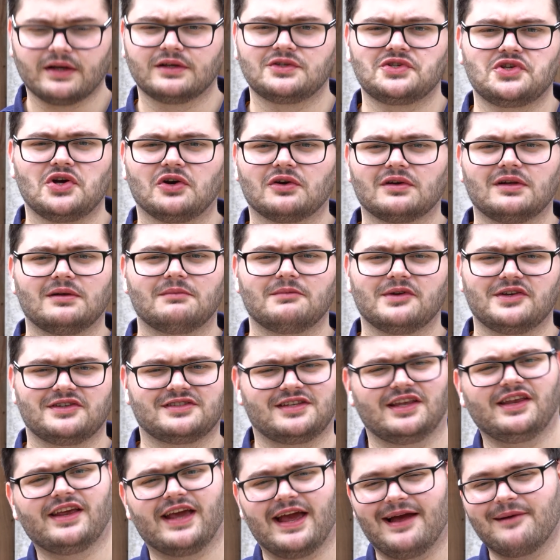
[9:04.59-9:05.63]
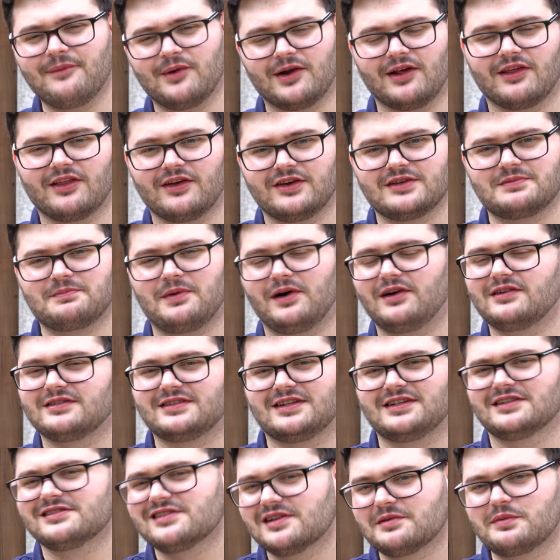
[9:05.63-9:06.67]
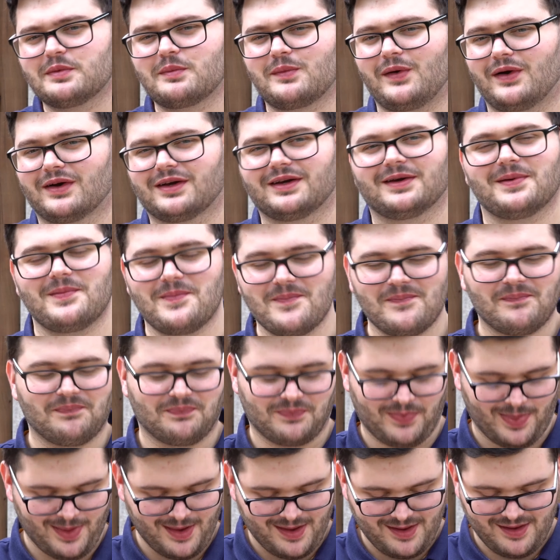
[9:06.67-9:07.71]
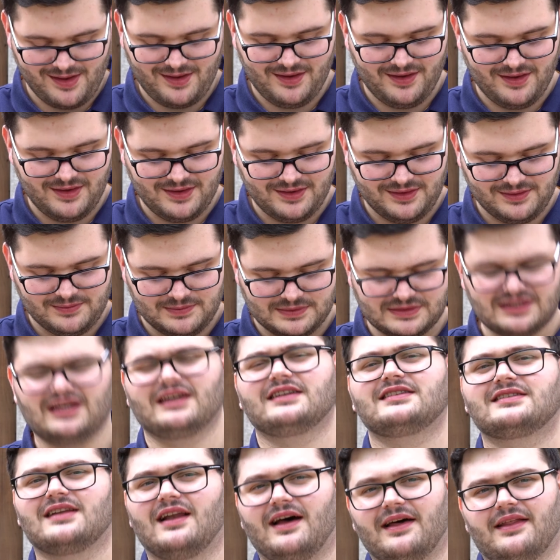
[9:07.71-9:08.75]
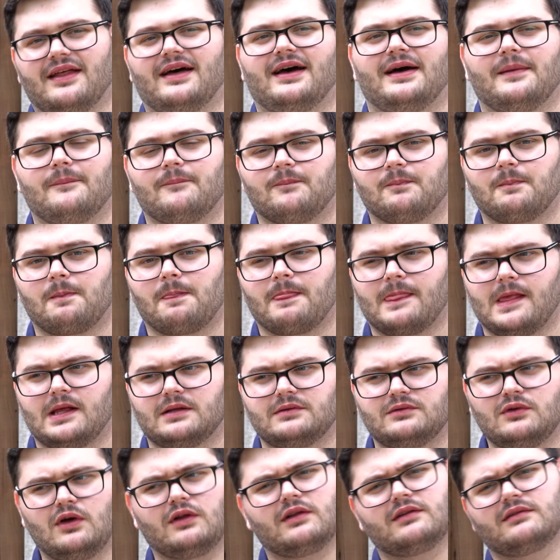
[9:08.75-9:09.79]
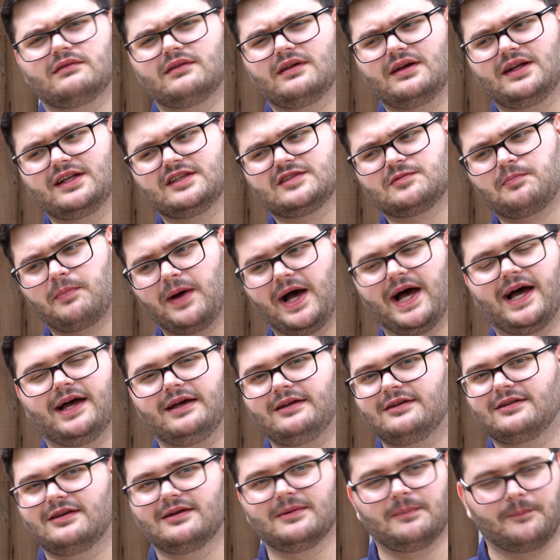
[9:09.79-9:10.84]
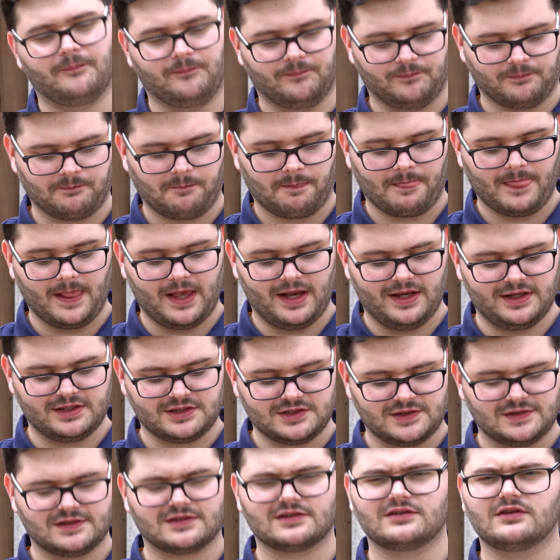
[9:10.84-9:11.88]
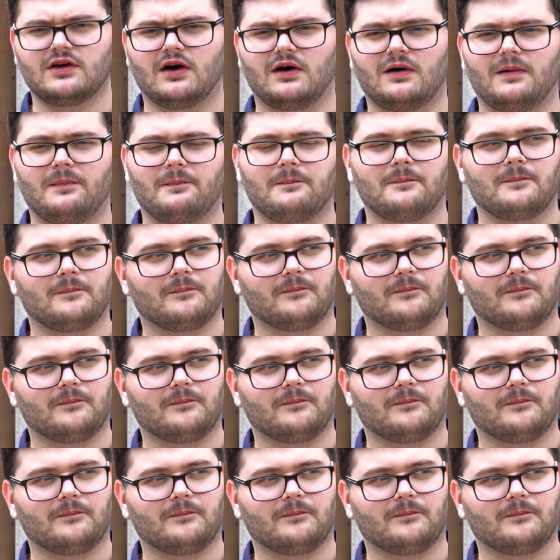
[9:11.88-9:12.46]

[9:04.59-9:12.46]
chocolate mousse that you get in one of those pots at the supermarket. Tastes like that. Not that it's bad, it's just not,